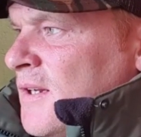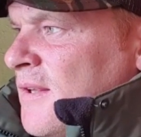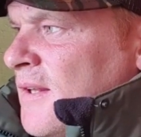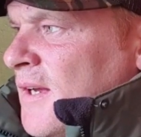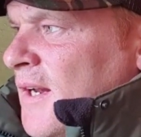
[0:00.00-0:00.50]

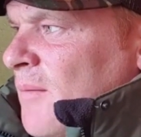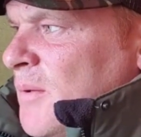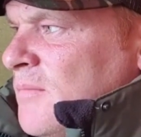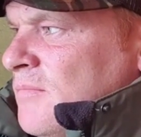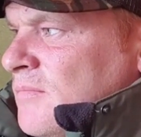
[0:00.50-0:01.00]
anything can
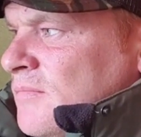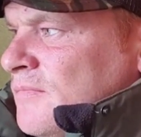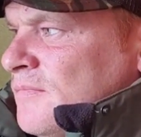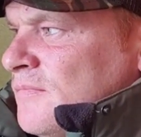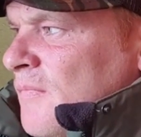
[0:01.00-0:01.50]
happen,
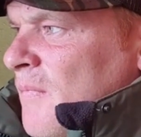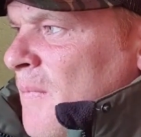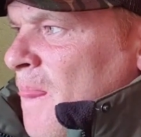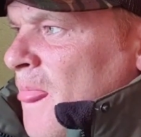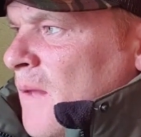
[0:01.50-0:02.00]

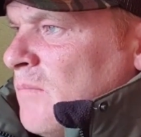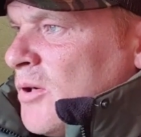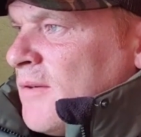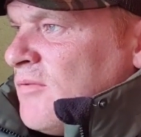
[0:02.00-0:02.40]
or